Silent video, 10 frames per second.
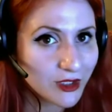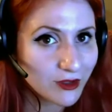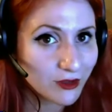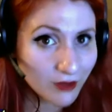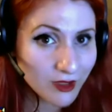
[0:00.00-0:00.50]

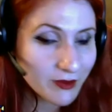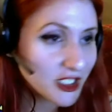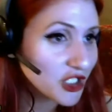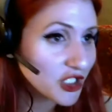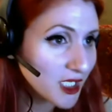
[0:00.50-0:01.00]
you're going to be a
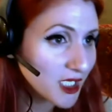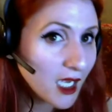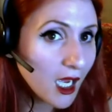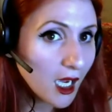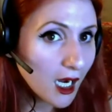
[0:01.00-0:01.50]
she.
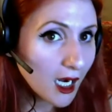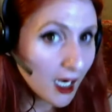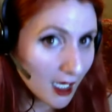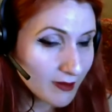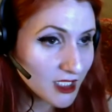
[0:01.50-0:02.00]

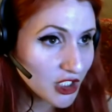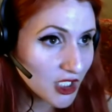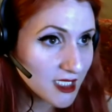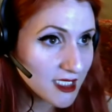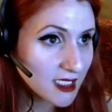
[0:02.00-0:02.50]
I would
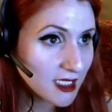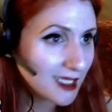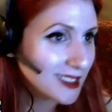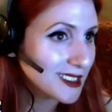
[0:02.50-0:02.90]
suggest that